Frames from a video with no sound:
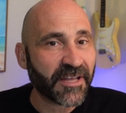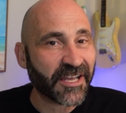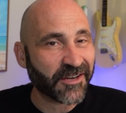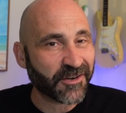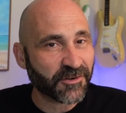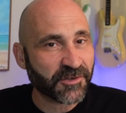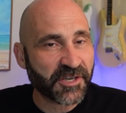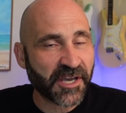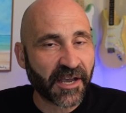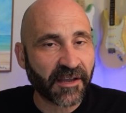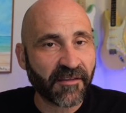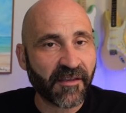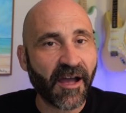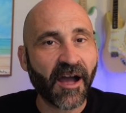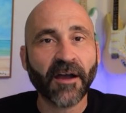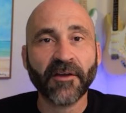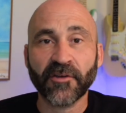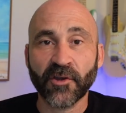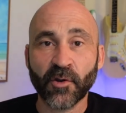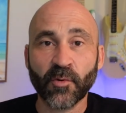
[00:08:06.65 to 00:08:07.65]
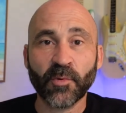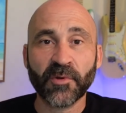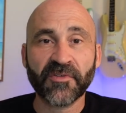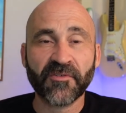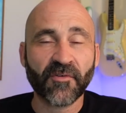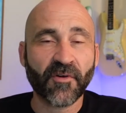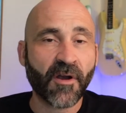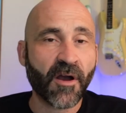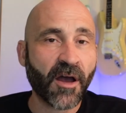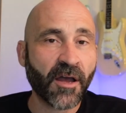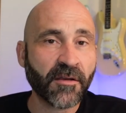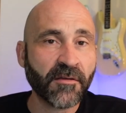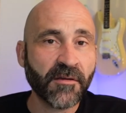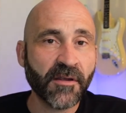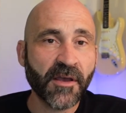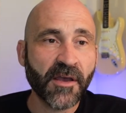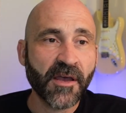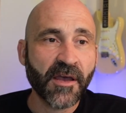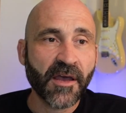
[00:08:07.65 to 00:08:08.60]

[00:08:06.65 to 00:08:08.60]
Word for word: that you're checked out, you're withdrawn.